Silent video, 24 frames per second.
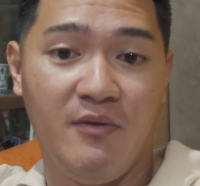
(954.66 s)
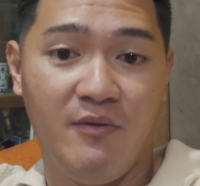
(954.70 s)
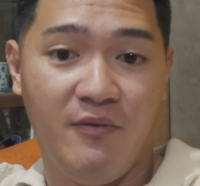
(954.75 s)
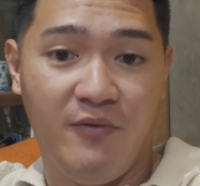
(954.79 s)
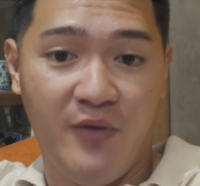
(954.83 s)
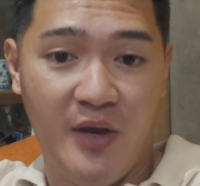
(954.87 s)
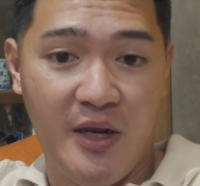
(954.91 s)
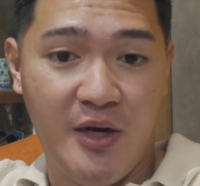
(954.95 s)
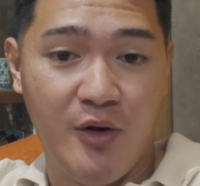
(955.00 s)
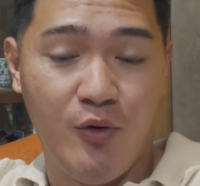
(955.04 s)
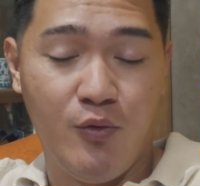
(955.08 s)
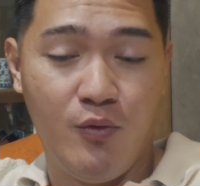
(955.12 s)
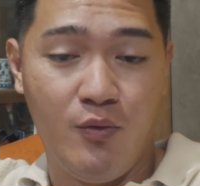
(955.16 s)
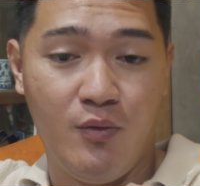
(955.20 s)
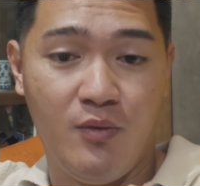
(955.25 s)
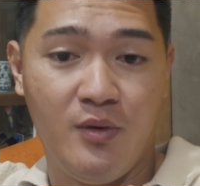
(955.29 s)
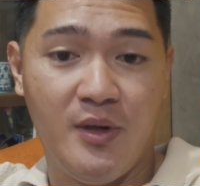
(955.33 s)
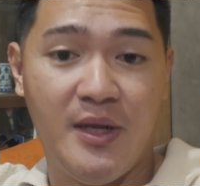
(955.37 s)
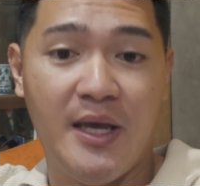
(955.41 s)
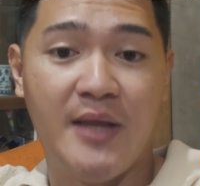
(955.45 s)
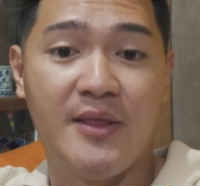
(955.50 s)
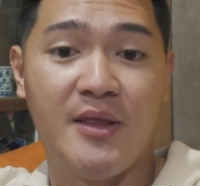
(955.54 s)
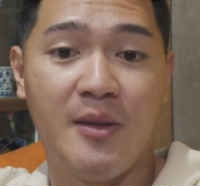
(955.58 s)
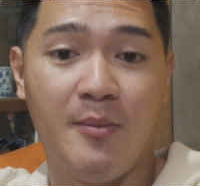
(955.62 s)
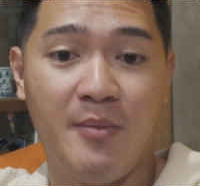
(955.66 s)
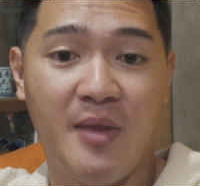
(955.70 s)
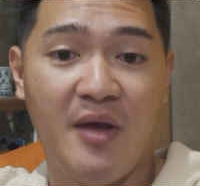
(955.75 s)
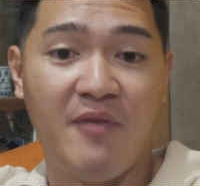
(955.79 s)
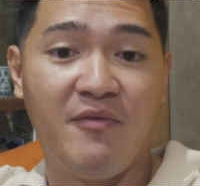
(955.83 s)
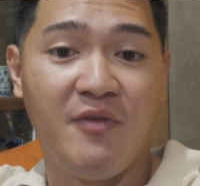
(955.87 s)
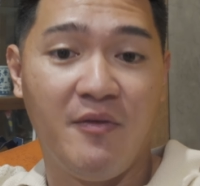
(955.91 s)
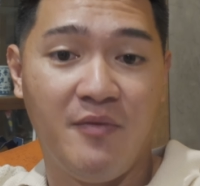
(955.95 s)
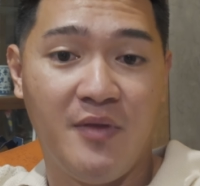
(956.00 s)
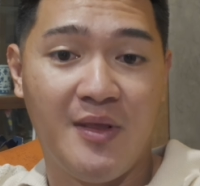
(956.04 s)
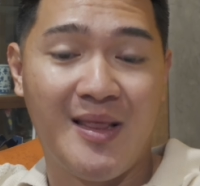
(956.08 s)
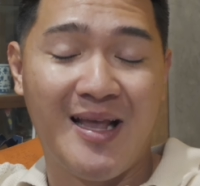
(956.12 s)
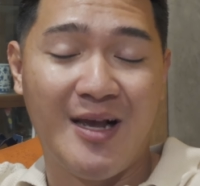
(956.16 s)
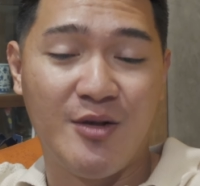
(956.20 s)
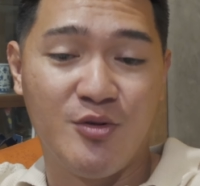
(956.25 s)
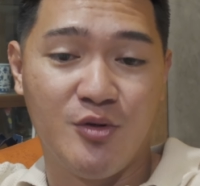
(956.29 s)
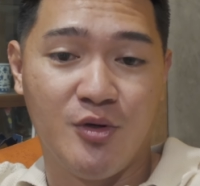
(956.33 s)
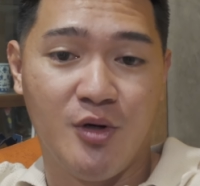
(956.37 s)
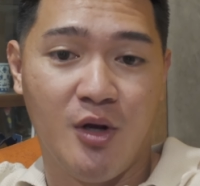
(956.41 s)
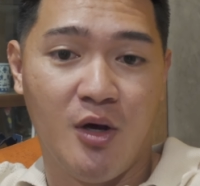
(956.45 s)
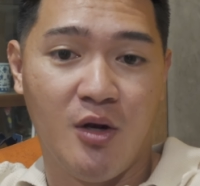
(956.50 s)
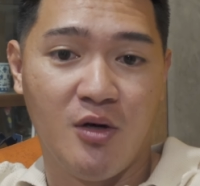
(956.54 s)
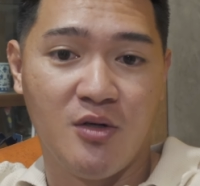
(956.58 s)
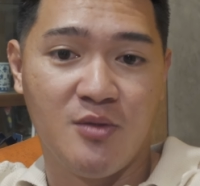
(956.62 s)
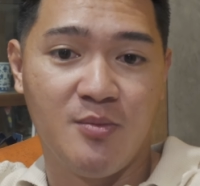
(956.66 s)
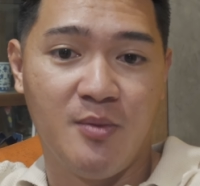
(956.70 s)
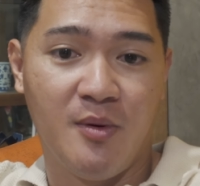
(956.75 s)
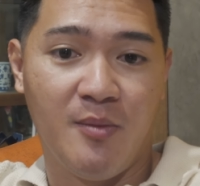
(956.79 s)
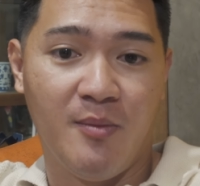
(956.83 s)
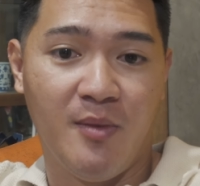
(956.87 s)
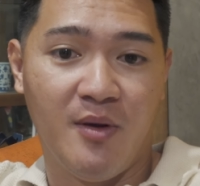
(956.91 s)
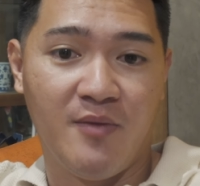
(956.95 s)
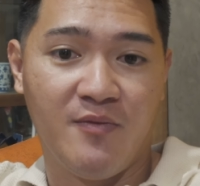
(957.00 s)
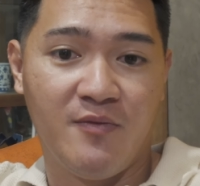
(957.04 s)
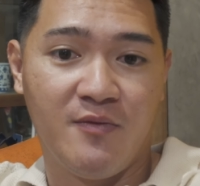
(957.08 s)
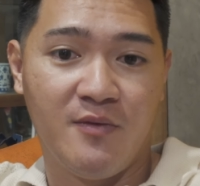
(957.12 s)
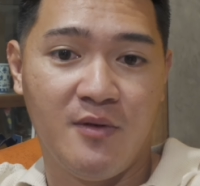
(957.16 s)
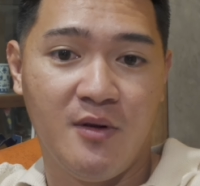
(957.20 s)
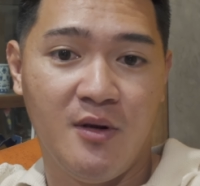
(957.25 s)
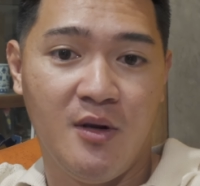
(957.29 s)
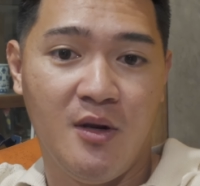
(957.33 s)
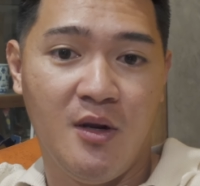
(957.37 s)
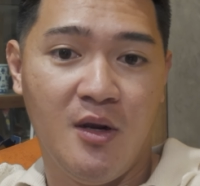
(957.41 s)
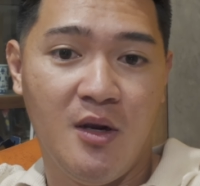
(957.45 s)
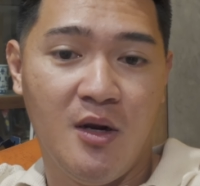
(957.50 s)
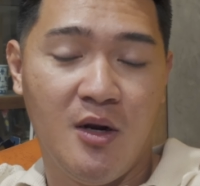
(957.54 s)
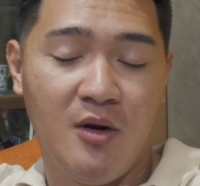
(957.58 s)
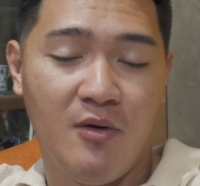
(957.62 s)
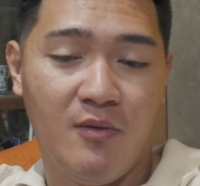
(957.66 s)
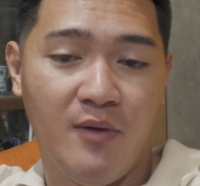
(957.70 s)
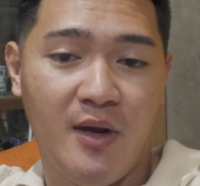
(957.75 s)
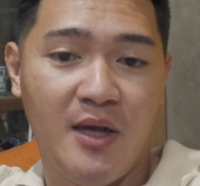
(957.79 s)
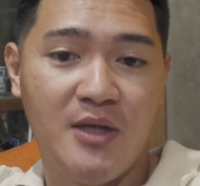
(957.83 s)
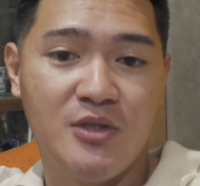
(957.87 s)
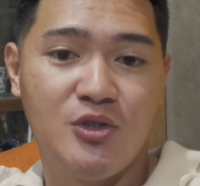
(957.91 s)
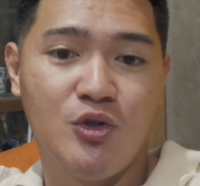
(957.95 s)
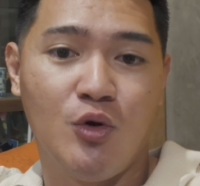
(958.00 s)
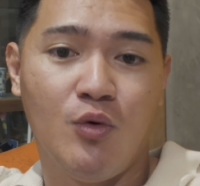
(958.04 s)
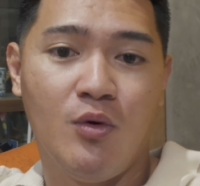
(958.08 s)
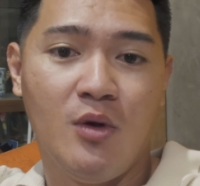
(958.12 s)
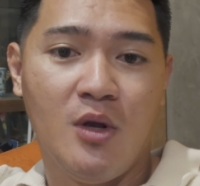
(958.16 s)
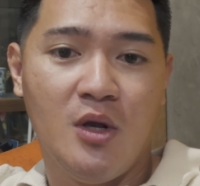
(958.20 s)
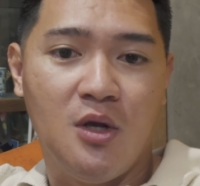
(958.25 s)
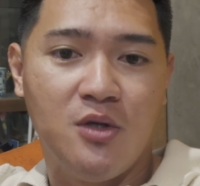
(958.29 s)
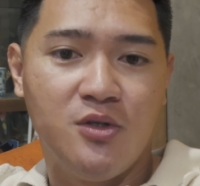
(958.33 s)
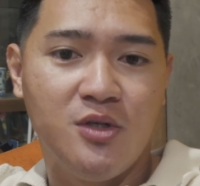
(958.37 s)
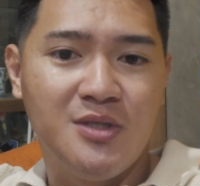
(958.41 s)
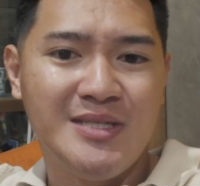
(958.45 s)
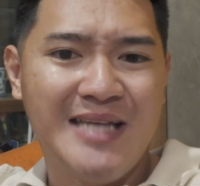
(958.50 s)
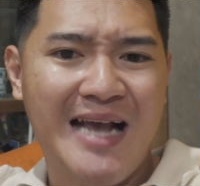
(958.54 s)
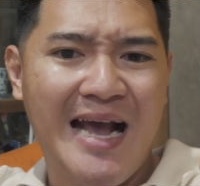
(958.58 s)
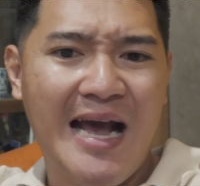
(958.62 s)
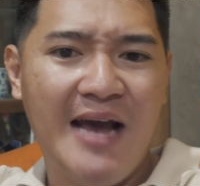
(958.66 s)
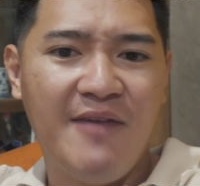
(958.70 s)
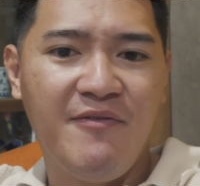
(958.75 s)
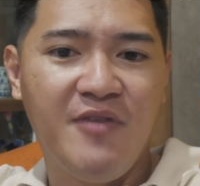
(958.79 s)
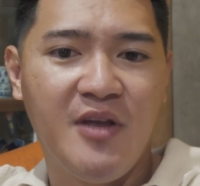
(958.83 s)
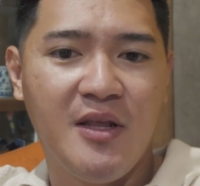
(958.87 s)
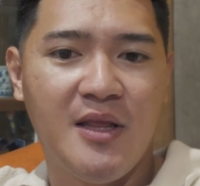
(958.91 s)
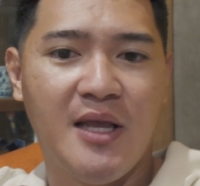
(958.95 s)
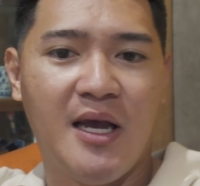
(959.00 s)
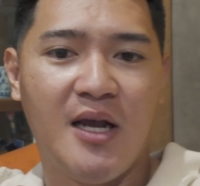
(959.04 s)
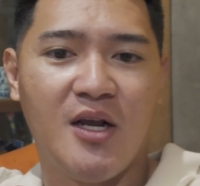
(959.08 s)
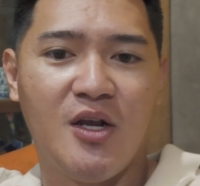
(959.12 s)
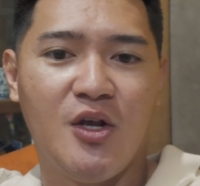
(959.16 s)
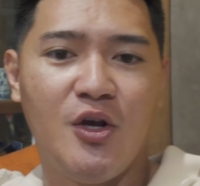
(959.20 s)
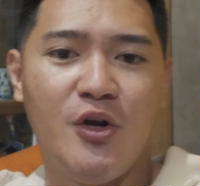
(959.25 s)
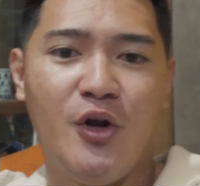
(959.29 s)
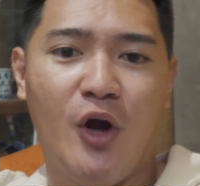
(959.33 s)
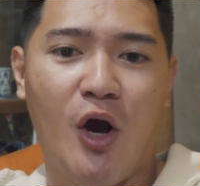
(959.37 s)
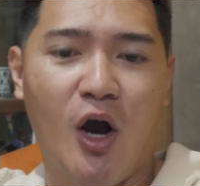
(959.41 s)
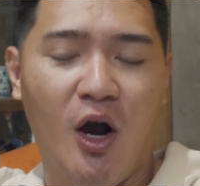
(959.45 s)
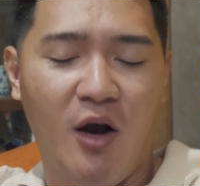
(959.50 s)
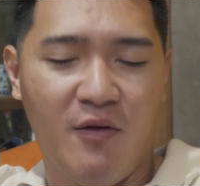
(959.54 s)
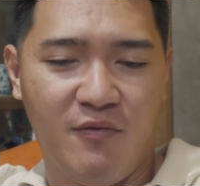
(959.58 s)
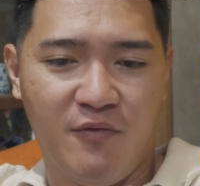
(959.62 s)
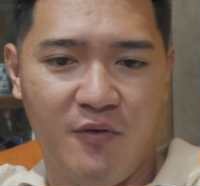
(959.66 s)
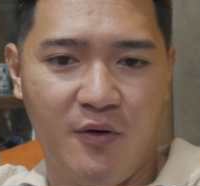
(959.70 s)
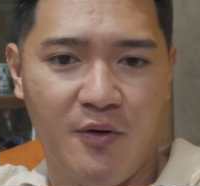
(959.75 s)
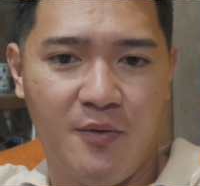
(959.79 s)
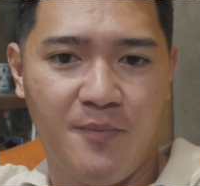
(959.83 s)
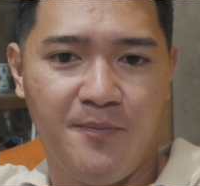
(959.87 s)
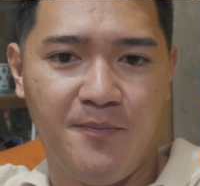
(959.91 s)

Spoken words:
they do get them that $50,000 per month, right? So just having that good offer.